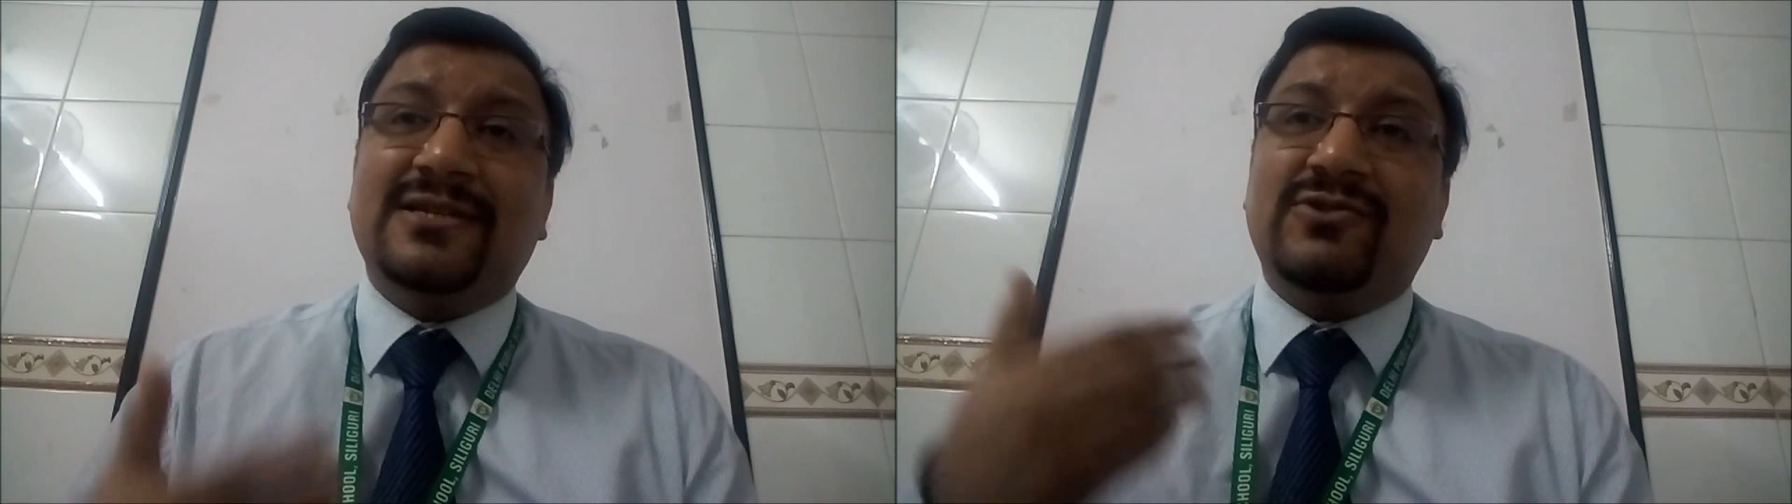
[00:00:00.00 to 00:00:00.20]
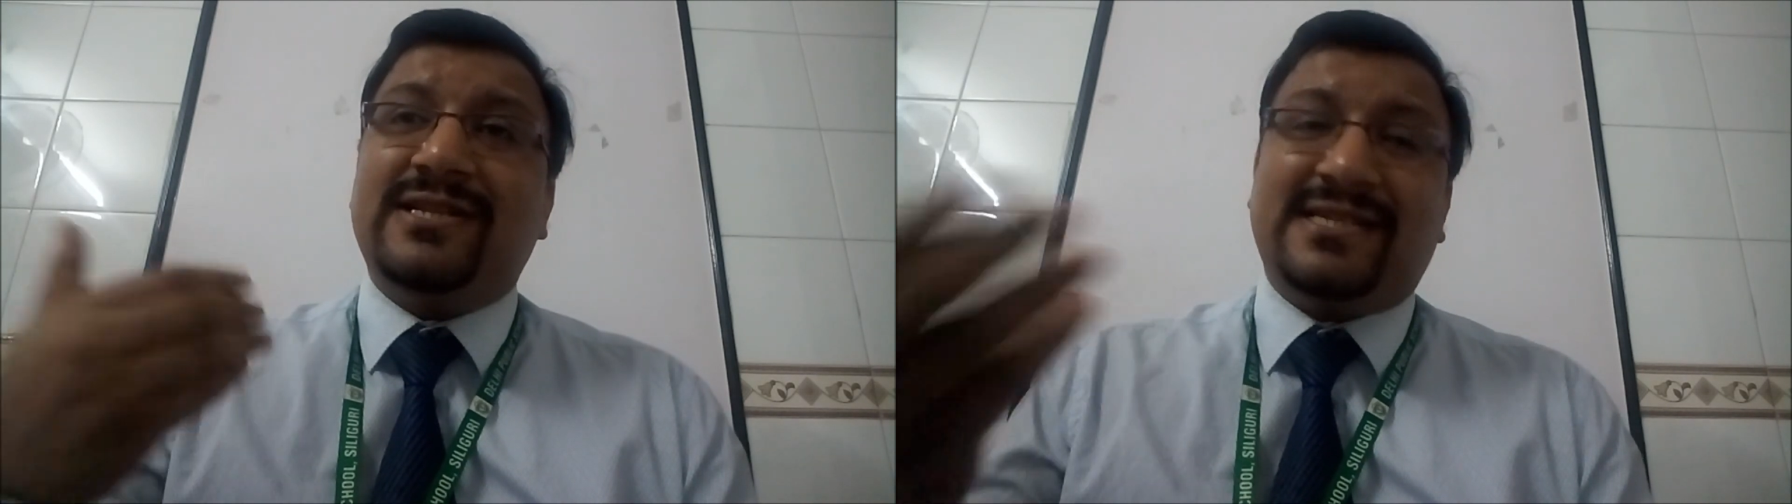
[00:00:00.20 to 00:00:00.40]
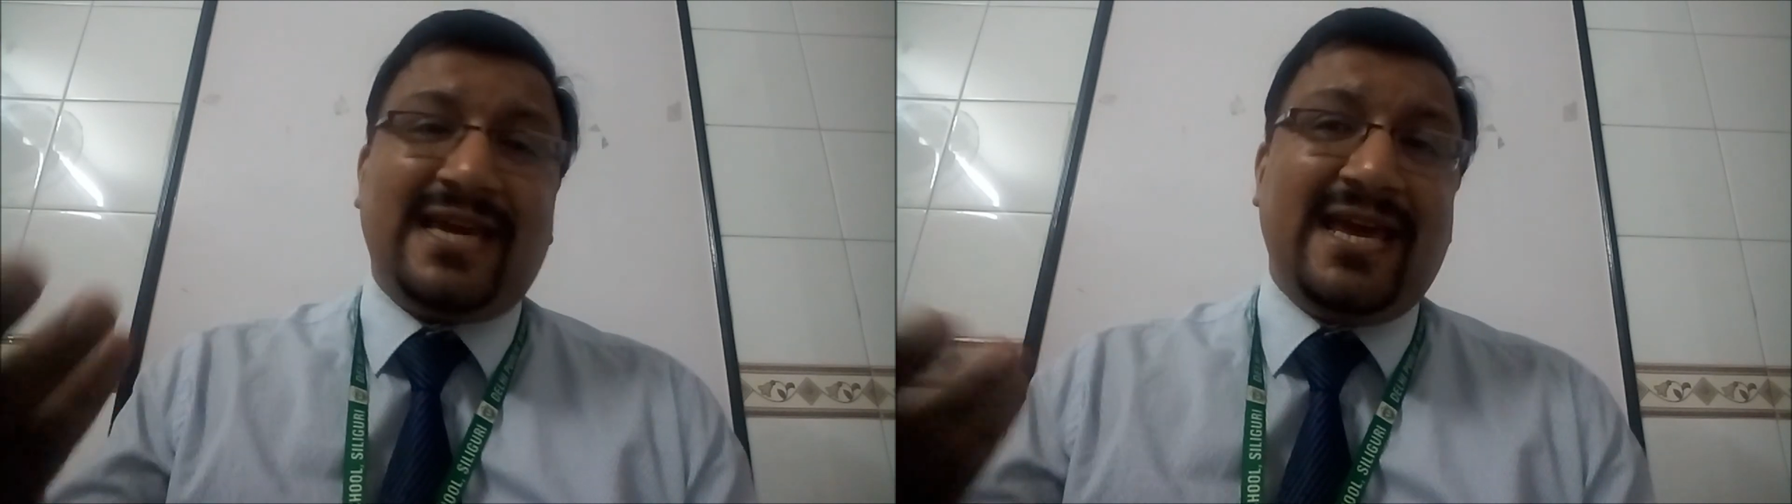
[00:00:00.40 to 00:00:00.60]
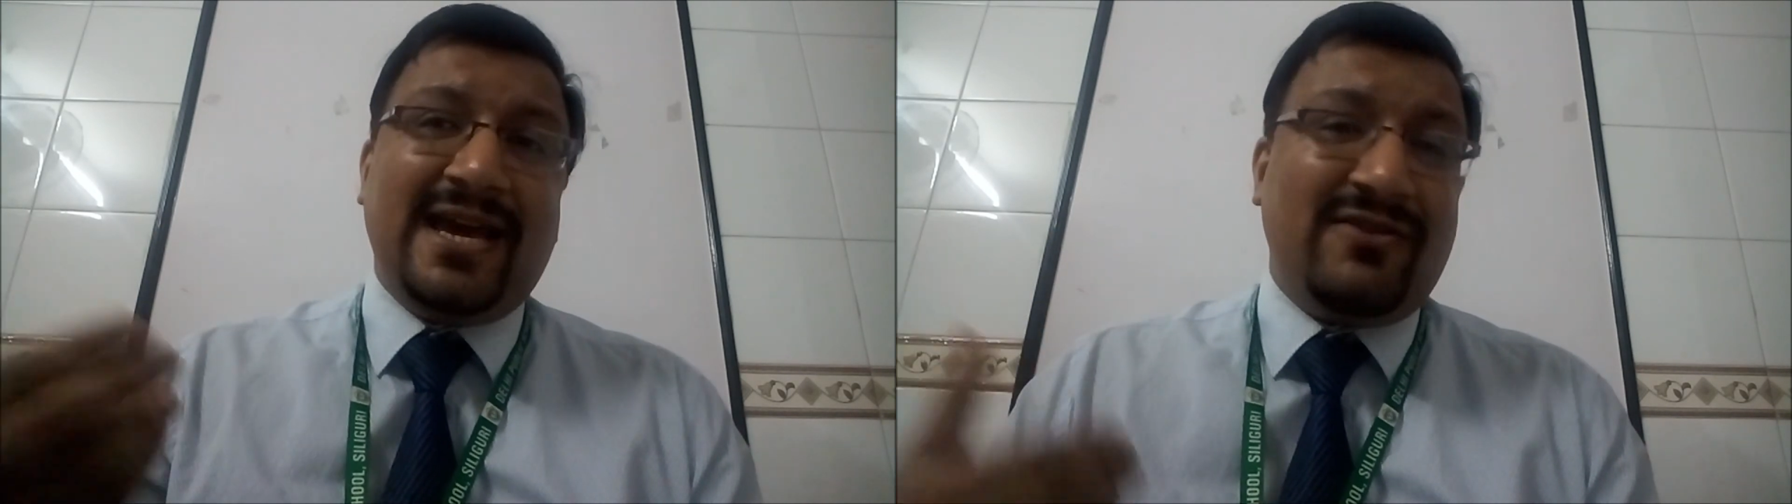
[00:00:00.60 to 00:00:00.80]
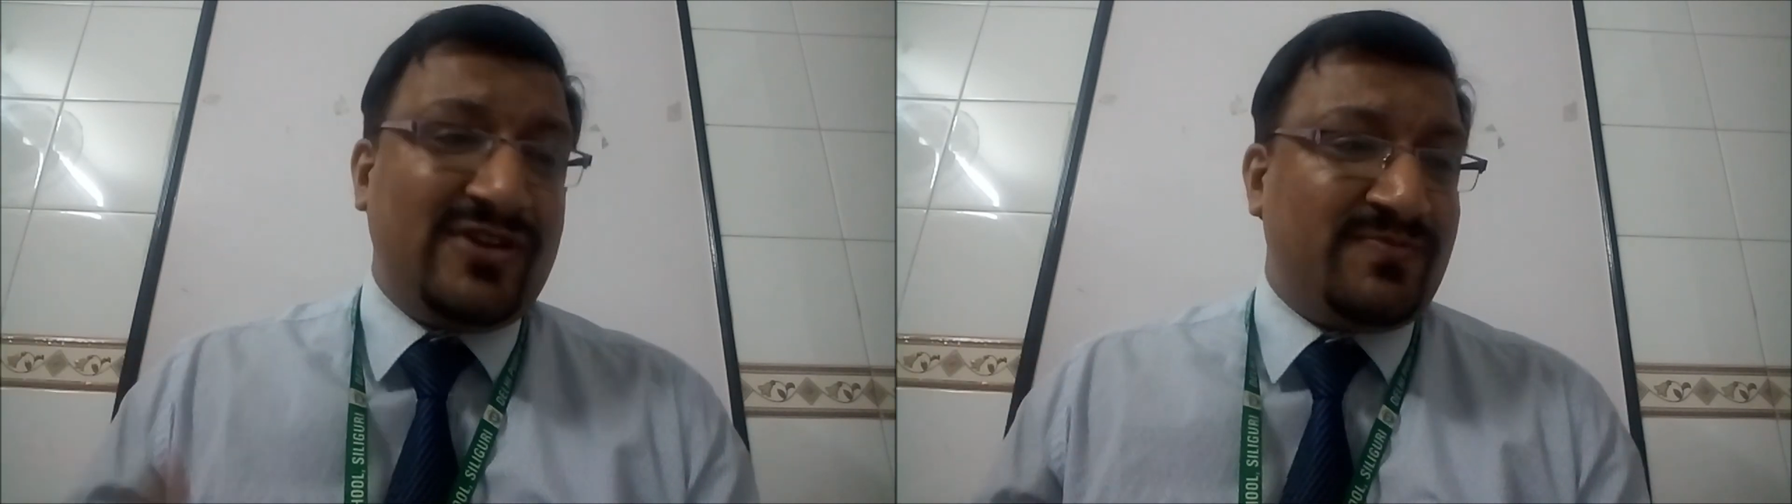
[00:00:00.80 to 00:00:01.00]
so it's
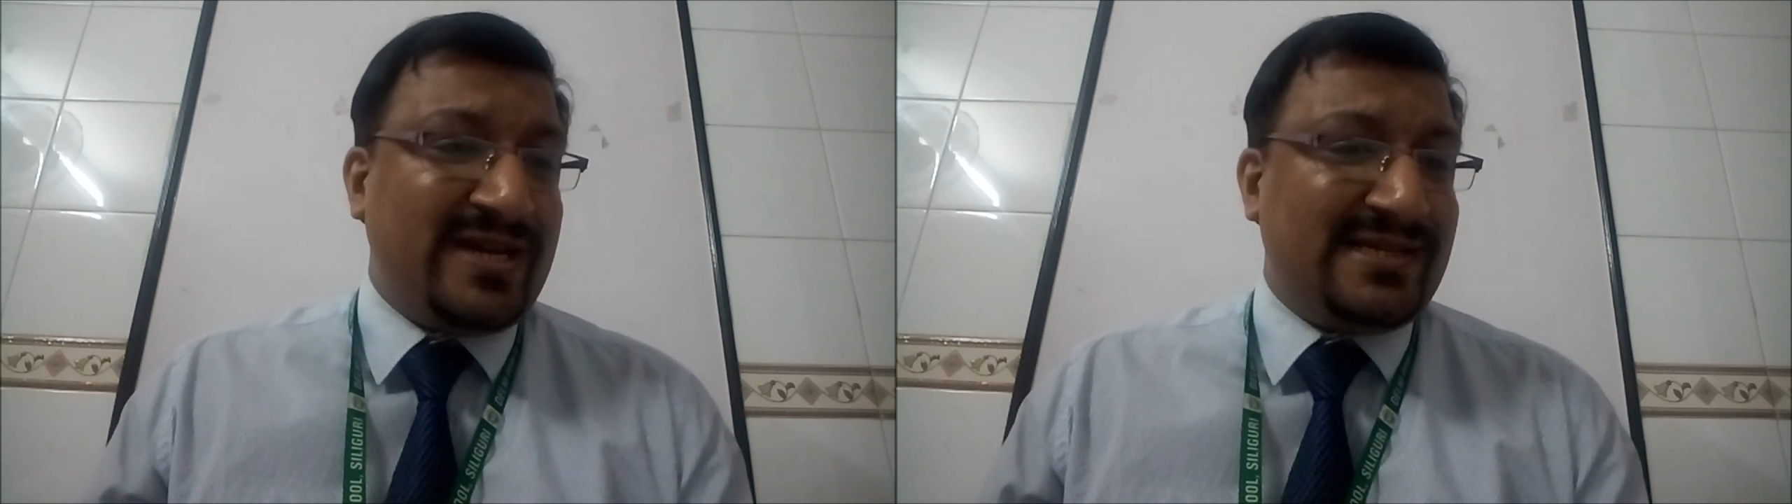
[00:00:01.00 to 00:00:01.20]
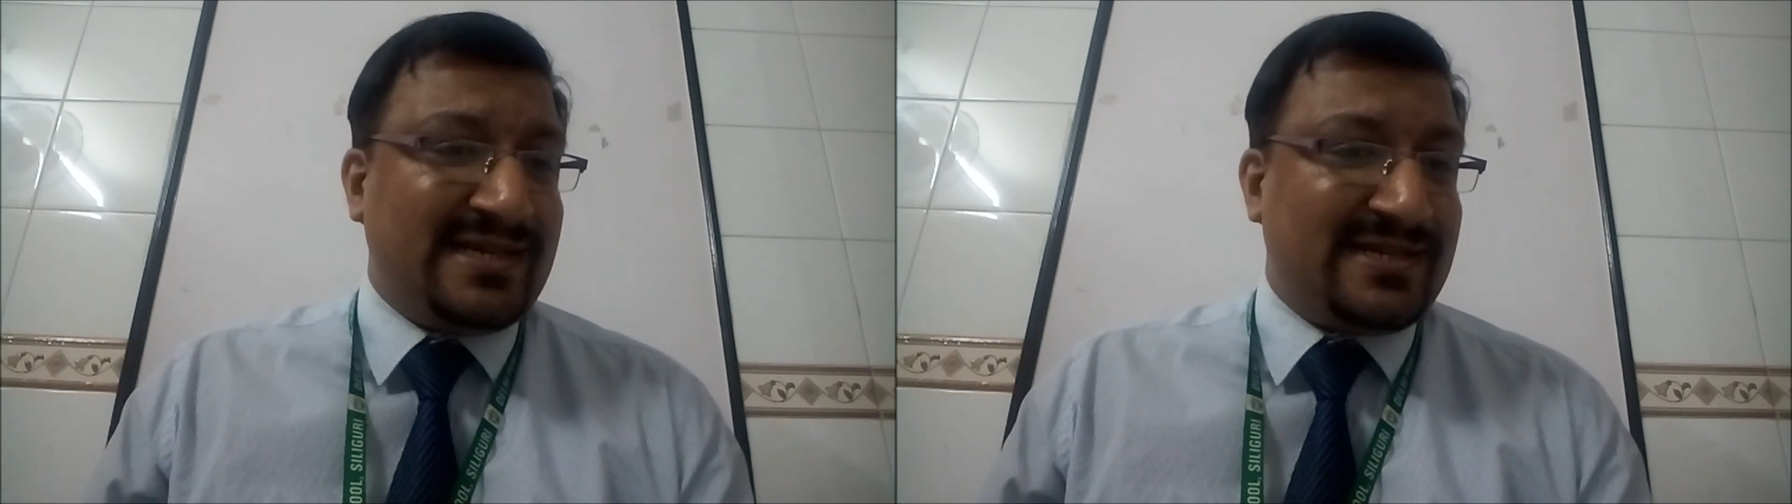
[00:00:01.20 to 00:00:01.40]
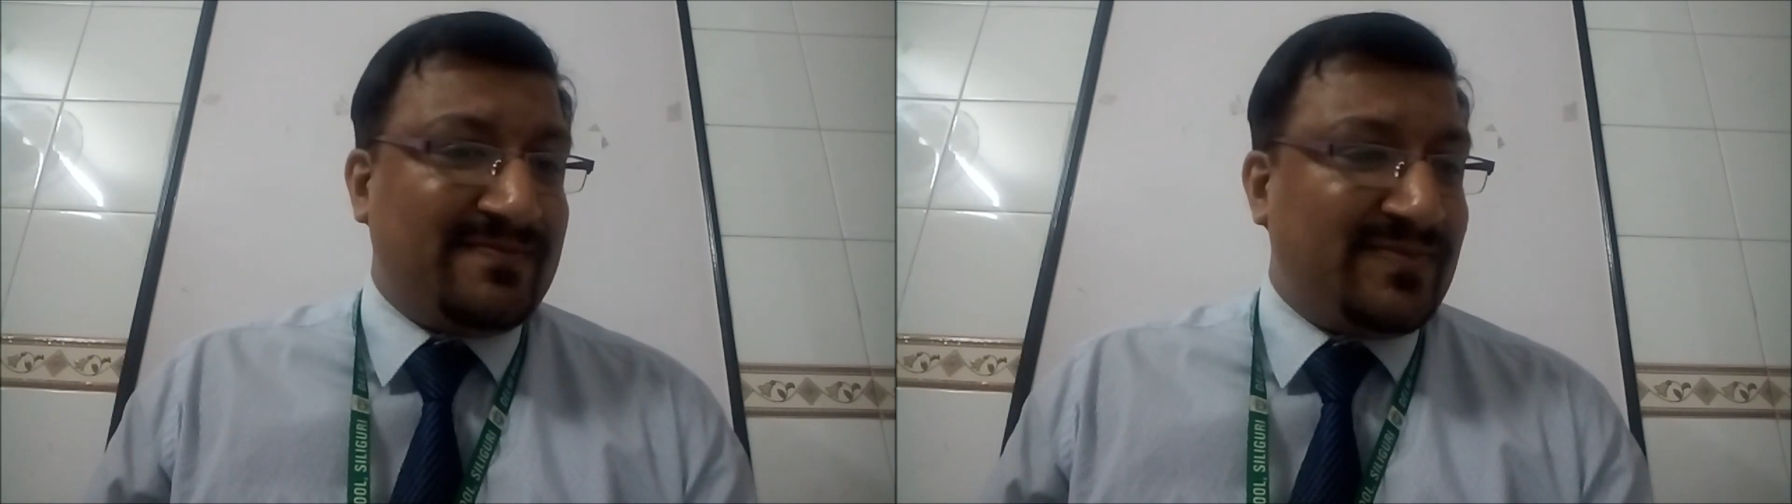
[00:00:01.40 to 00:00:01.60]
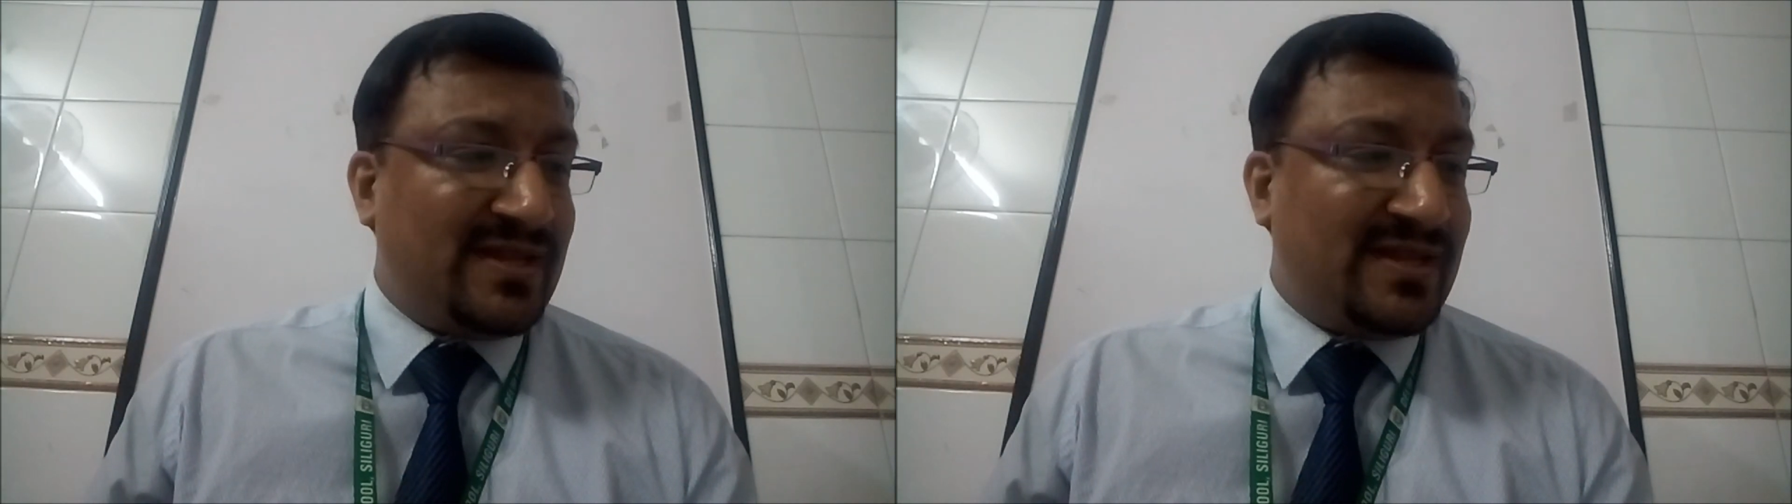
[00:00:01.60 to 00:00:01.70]
air which brings it.